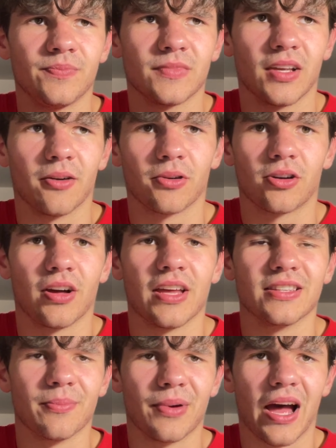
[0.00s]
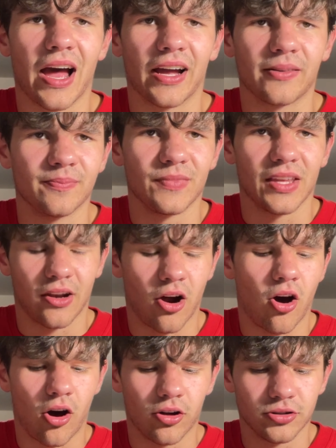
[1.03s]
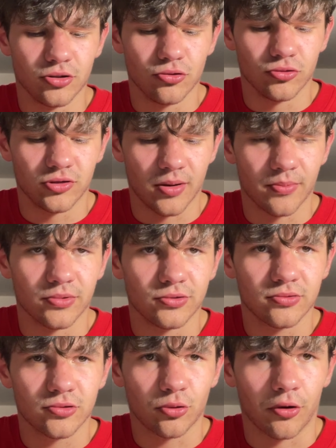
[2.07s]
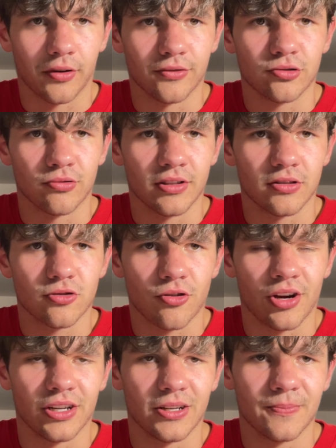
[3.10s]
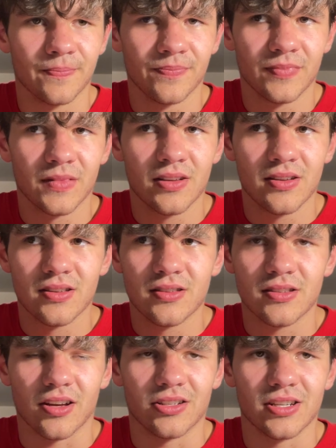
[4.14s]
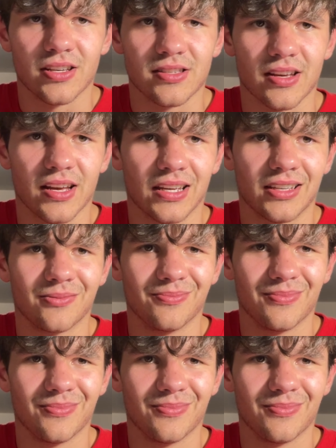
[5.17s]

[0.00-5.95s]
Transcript: uh, we're going to hit the bag. And I'll, I'll do some sort of strength training, such as, like,